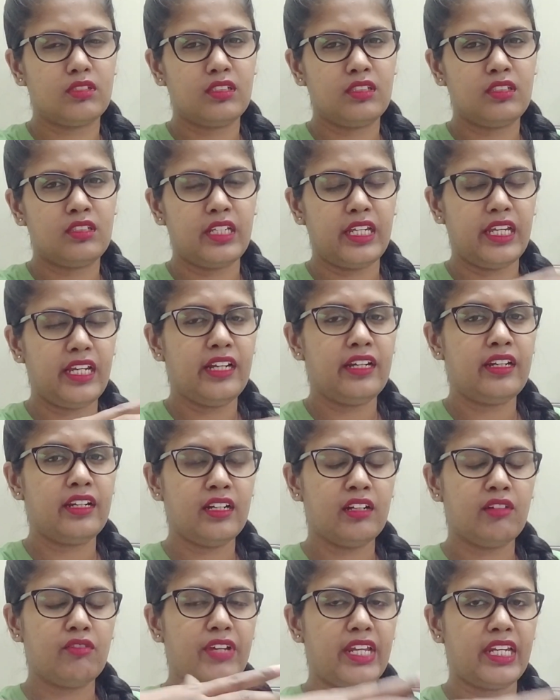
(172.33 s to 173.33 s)
see it
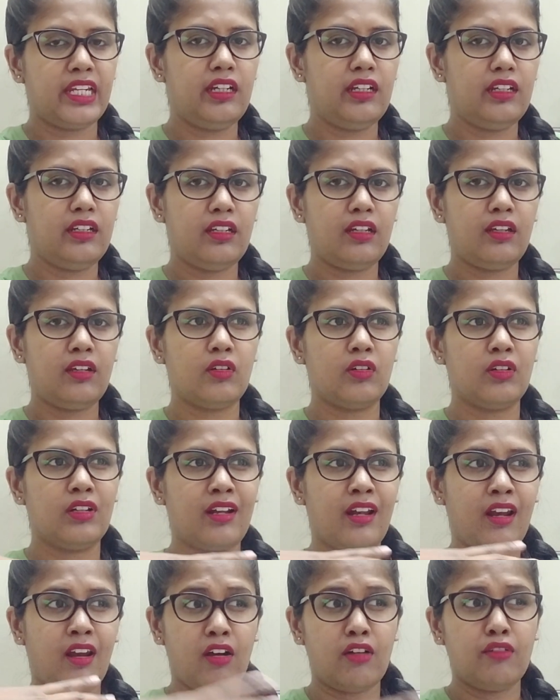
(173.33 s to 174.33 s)
in a very
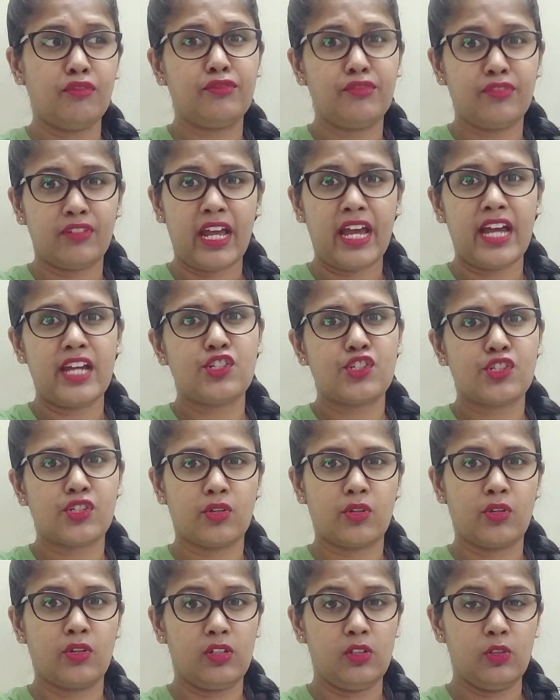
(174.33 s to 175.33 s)
rough, rash,
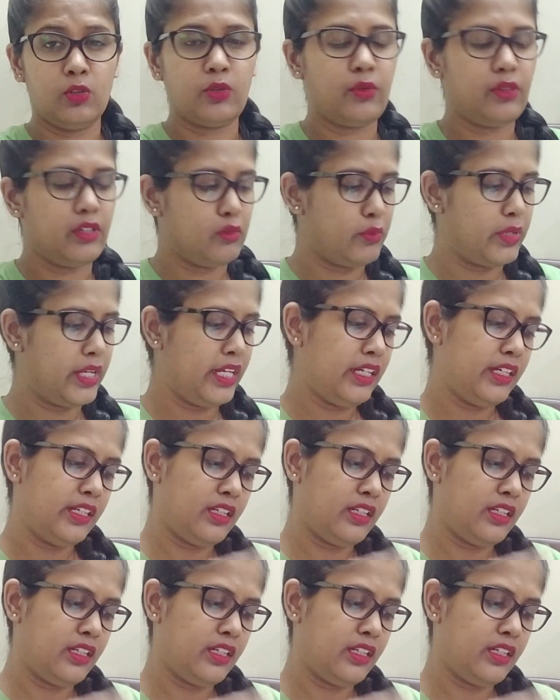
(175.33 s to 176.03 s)
colloquial way.